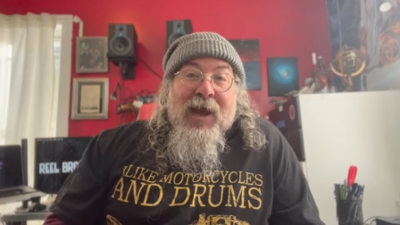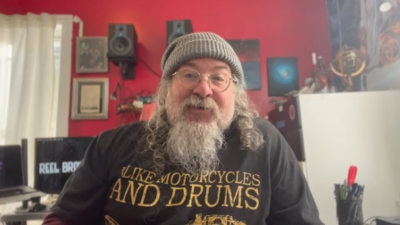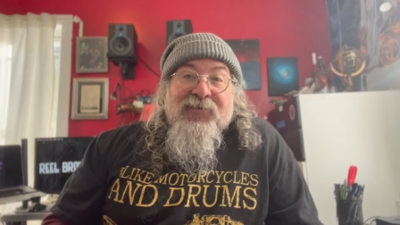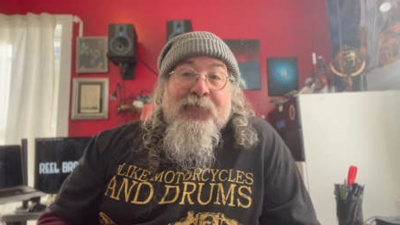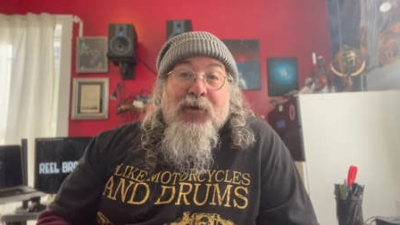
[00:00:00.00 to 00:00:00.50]

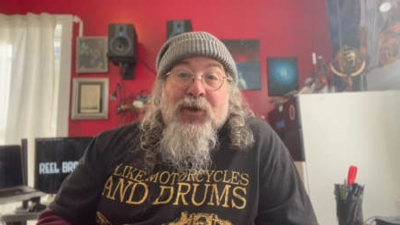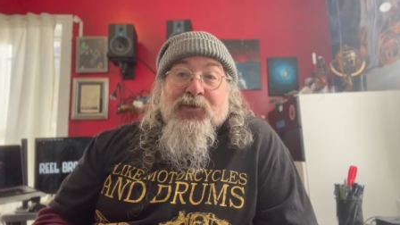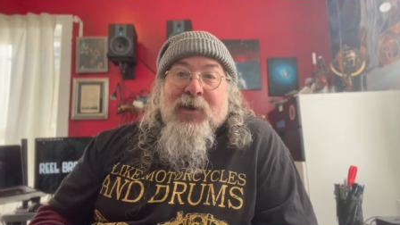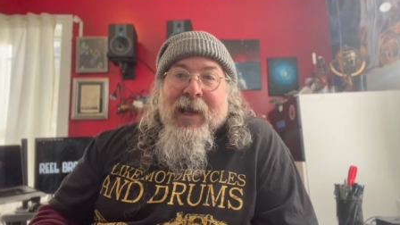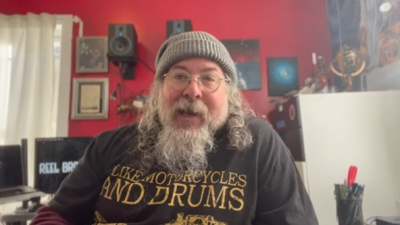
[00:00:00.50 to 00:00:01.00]
hours of footage
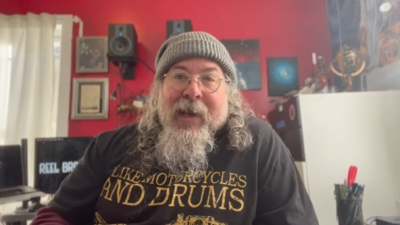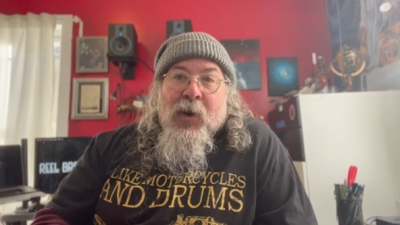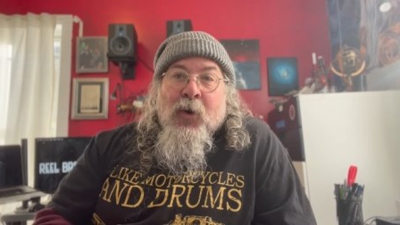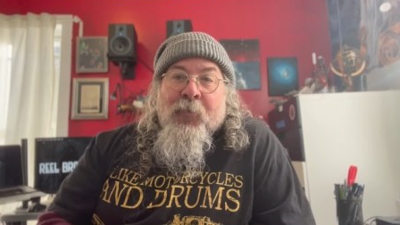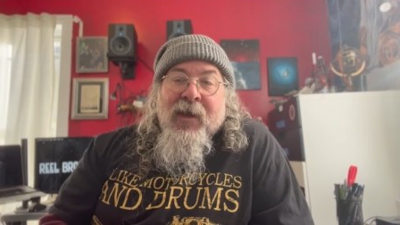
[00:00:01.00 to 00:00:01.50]
when I got
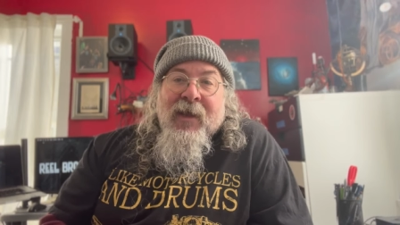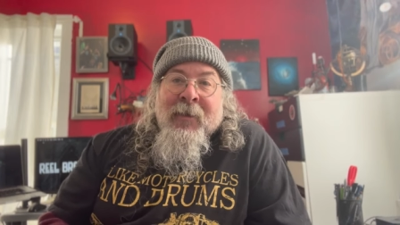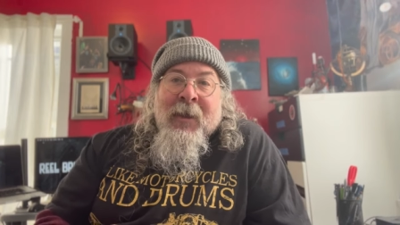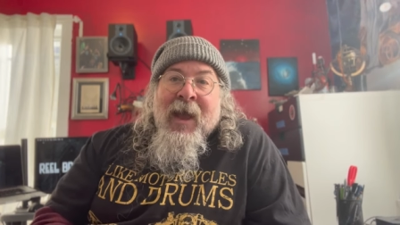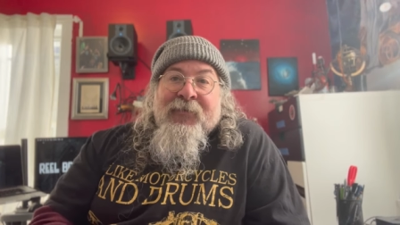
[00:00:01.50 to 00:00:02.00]
home,
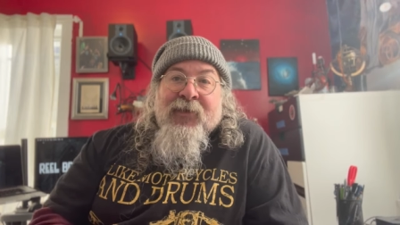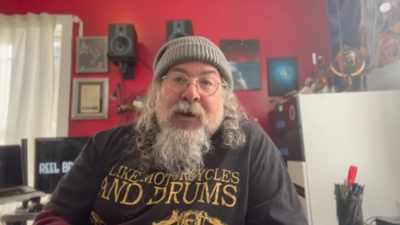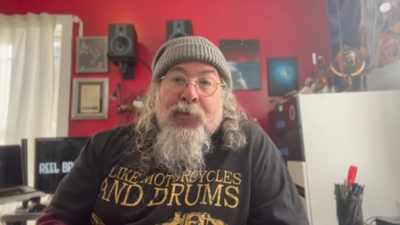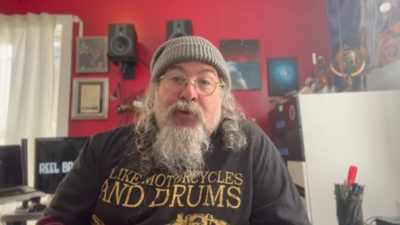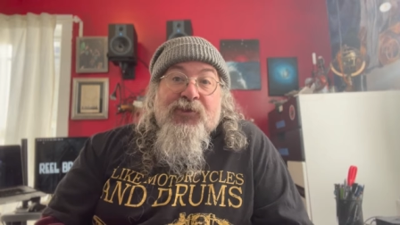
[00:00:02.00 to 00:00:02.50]
having
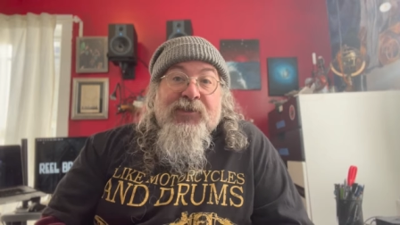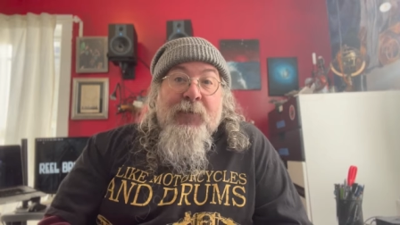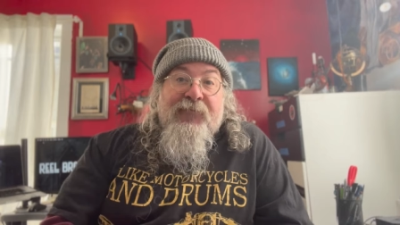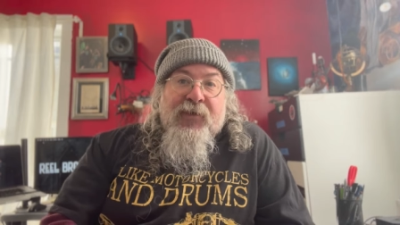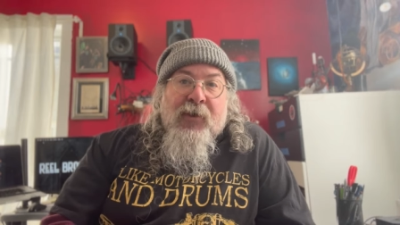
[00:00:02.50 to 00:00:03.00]
gone through some
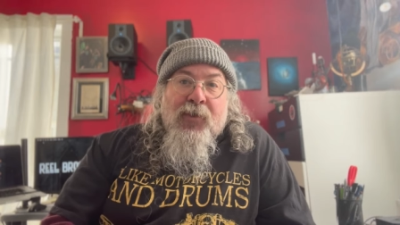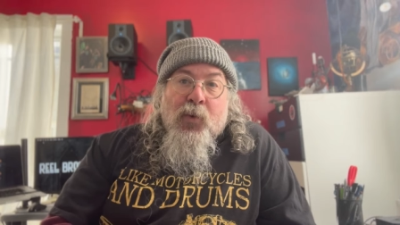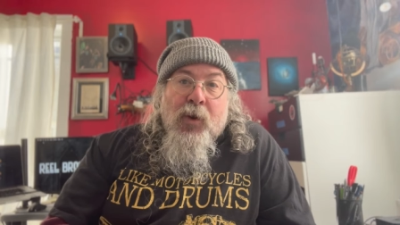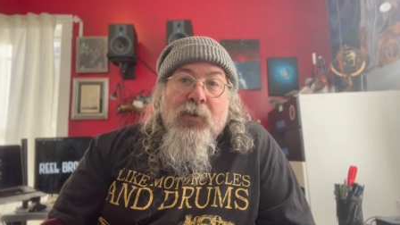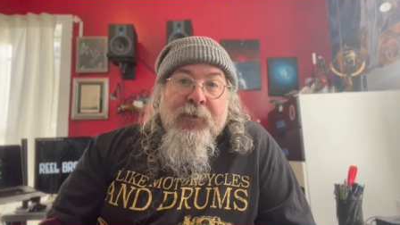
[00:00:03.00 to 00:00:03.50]
of it on the
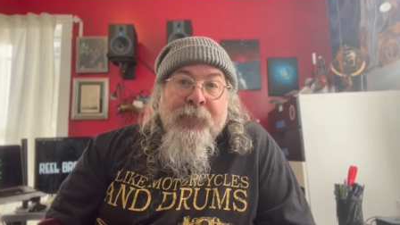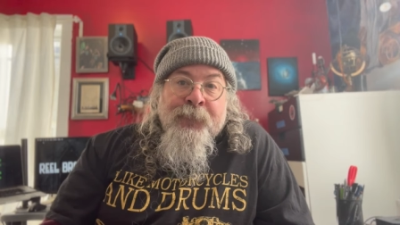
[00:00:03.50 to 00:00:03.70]
road,